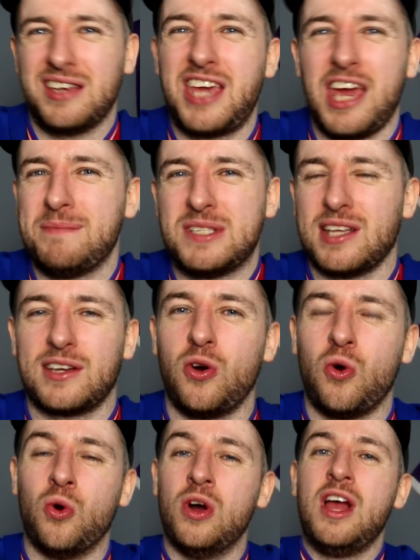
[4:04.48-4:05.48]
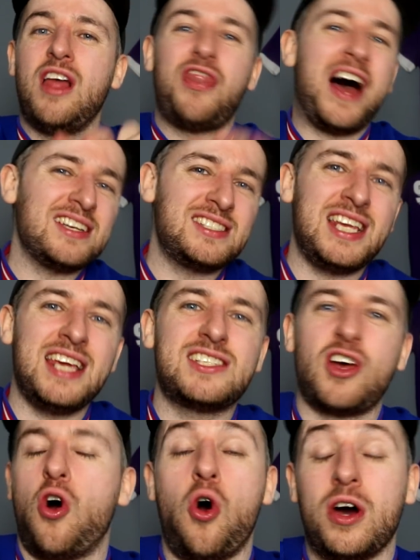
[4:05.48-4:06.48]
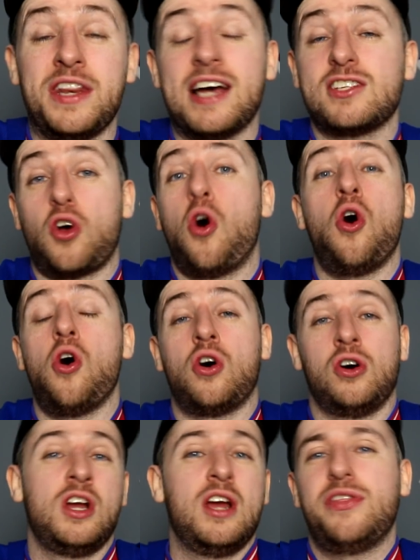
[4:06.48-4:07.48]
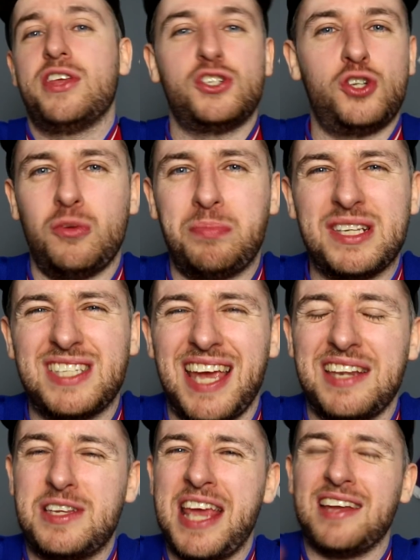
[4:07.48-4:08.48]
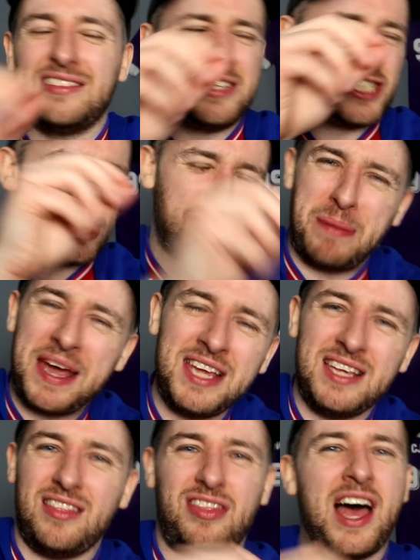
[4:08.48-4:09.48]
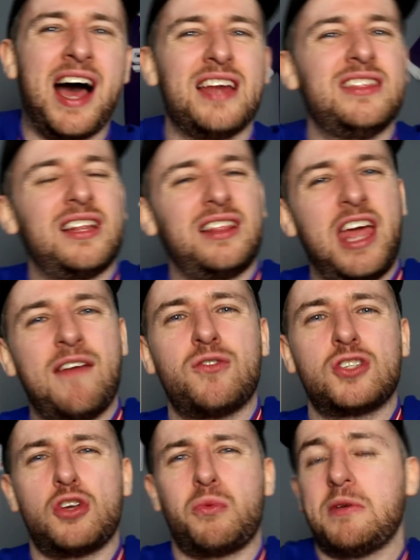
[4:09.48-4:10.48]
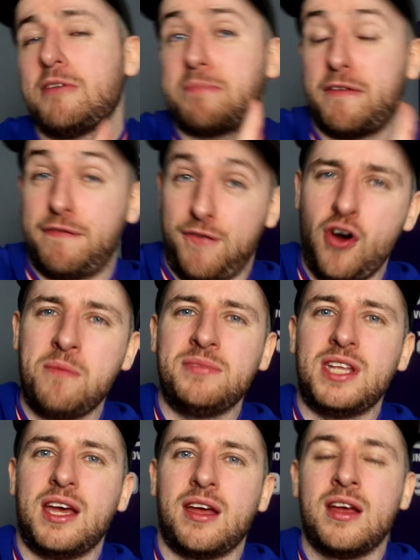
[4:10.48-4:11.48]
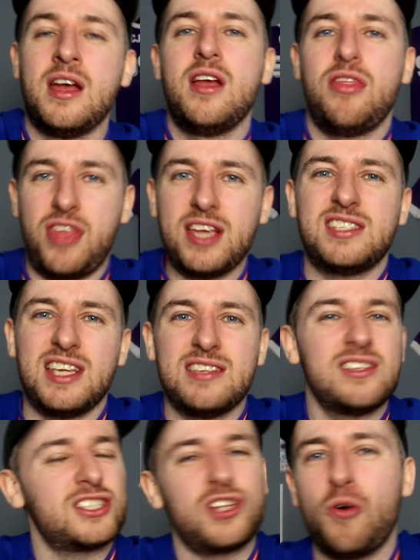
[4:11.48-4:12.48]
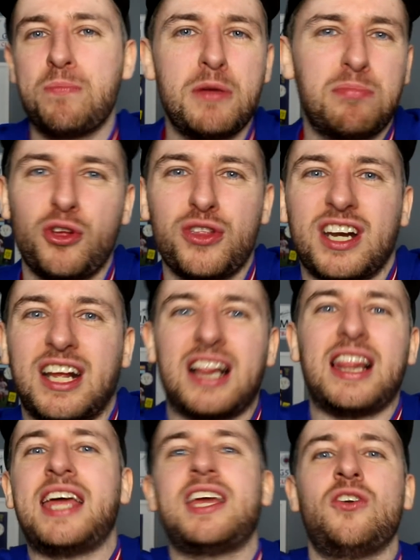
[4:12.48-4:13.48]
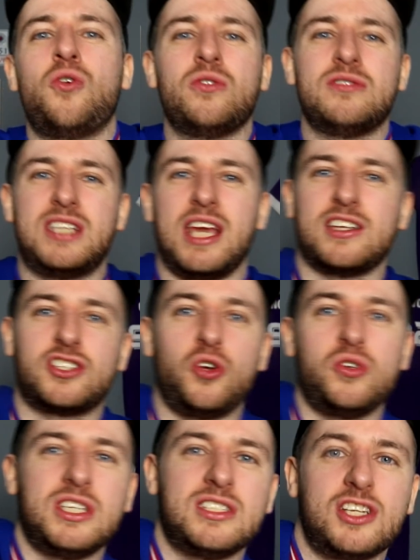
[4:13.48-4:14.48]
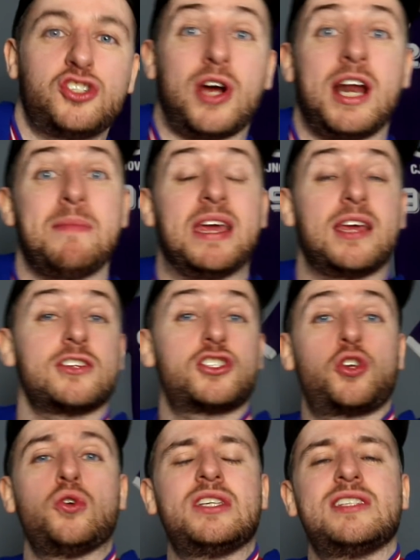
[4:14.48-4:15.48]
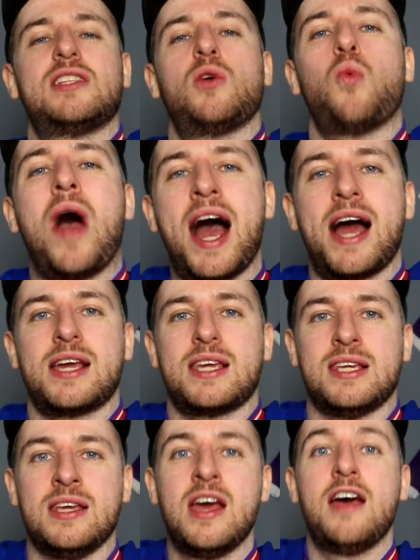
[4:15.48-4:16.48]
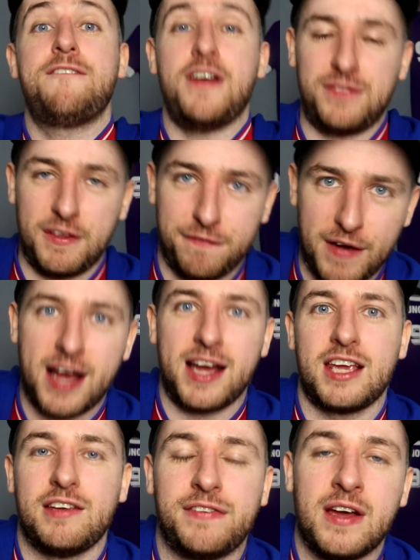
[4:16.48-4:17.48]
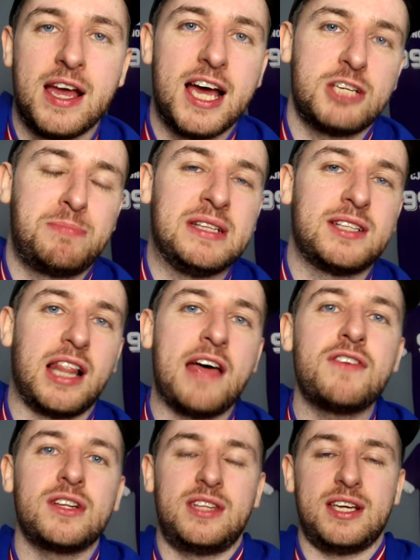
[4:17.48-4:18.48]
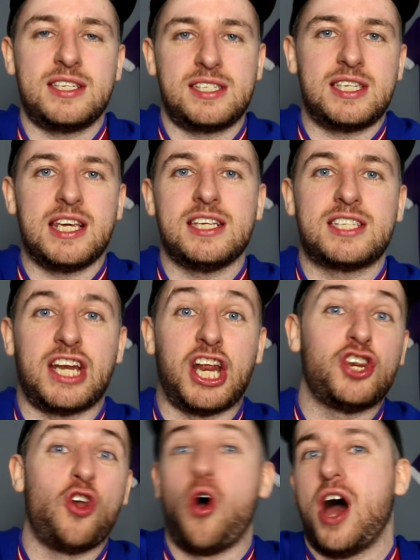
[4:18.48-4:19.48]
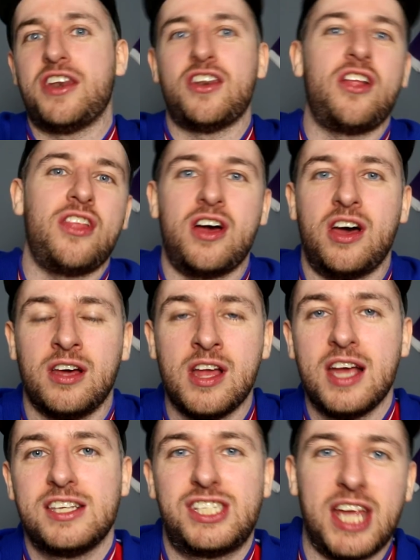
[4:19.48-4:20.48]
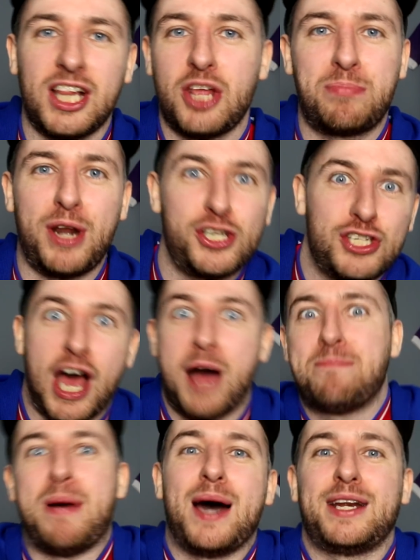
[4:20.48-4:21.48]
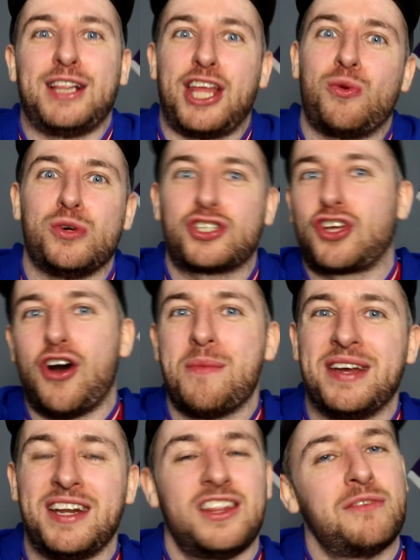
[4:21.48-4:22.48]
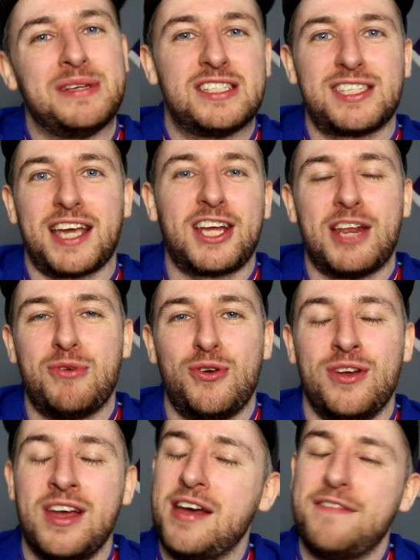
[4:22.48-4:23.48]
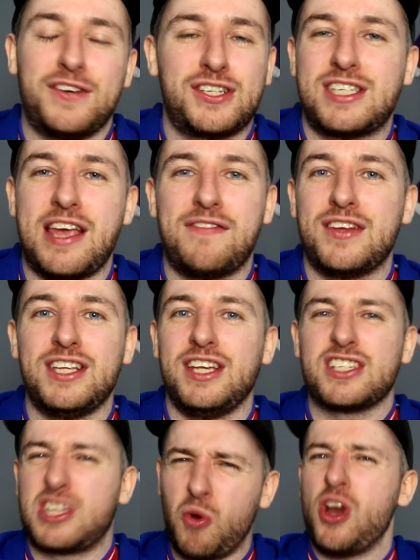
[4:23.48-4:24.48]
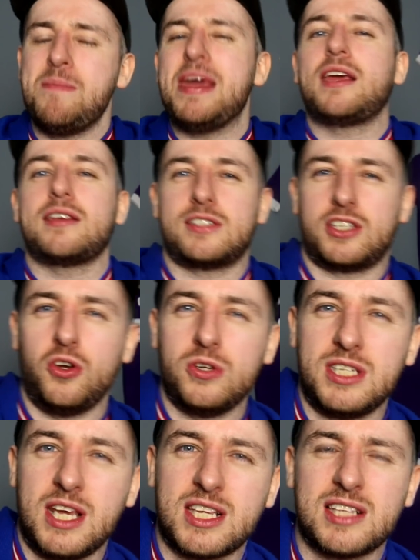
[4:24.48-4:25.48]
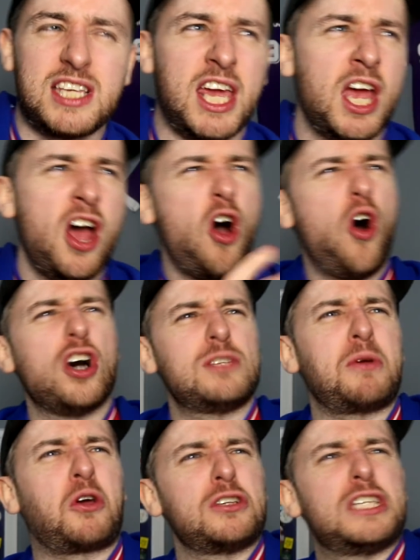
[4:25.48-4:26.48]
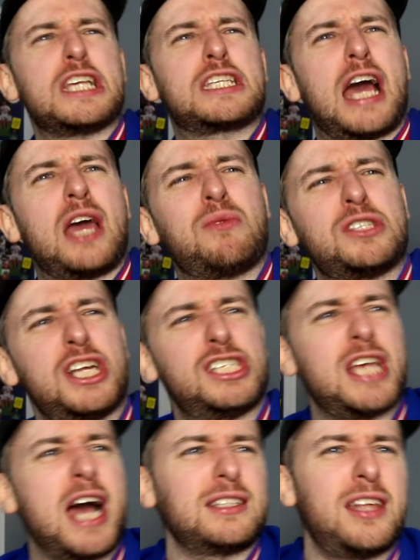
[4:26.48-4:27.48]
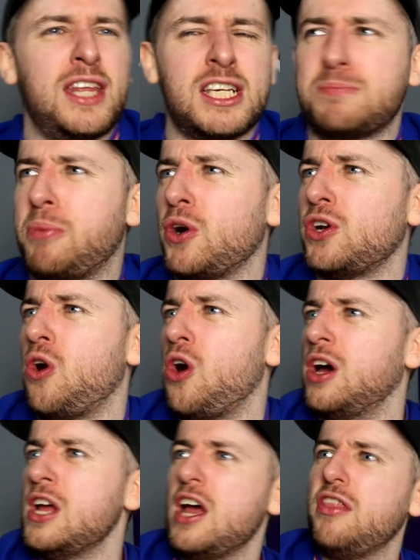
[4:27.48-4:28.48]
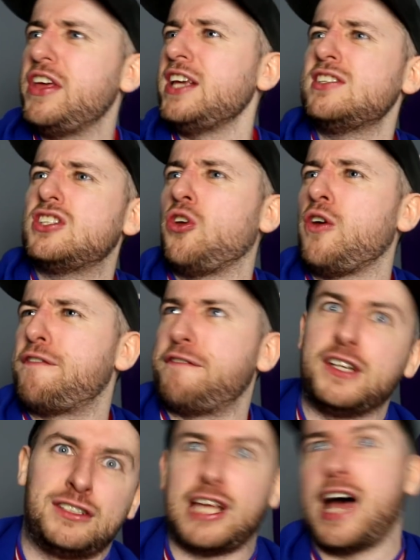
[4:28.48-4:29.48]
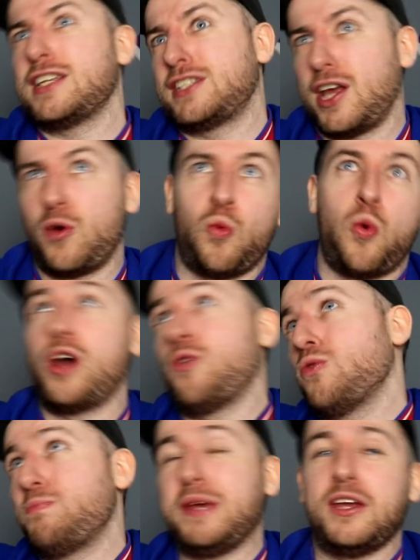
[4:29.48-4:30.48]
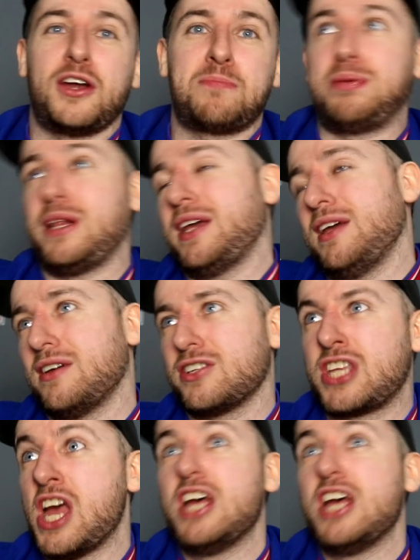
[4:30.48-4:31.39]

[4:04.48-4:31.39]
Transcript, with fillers: games to go. That says it all, and that's all that should be said. Yet, despite that and the levels that we performed at this season, there's still people that are clinging on to excuses and trying to make excuses to why 55 has been delivered this season and not another celebration that apparently was coming and they've been singing about for seven years. They want to make excuses and say, oh, it's because this guy wasn't sacked at this point, or these two fantastic world beater players